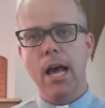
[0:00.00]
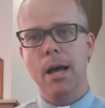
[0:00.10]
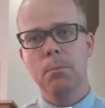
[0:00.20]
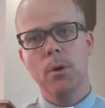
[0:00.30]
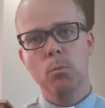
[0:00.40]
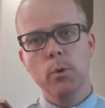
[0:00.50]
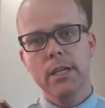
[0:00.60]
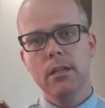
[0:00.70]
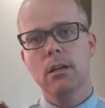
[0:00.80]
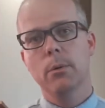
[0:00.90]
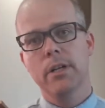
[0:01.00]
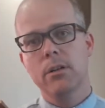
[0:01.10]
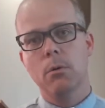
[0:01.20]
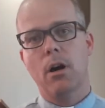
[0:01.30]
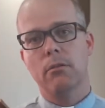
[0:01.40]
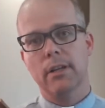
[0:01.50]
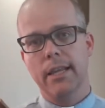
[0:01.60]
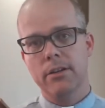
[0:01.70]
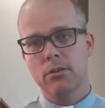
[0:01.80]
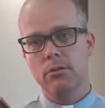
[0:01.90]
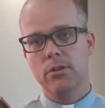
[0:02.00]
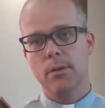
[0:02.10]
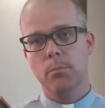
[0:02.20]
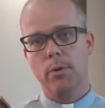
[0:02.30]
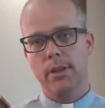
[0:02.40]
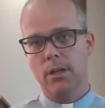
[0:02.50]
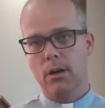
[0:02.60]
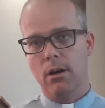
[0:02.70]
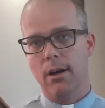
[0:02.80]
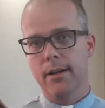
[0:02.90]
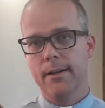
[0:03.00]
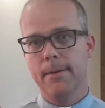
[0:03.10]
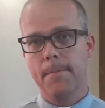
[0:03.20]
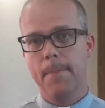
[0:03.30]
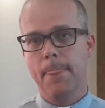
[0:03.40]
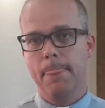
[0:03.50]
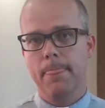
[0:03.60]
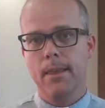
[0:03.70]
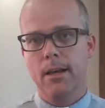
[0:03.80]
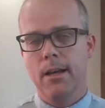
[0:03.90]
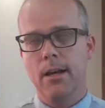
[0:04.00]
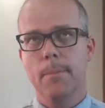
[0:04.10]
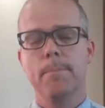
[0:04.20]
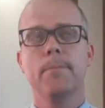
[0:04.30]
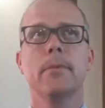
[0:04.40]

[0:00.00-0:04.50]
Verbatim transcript: And when we go into our relationship with God, um,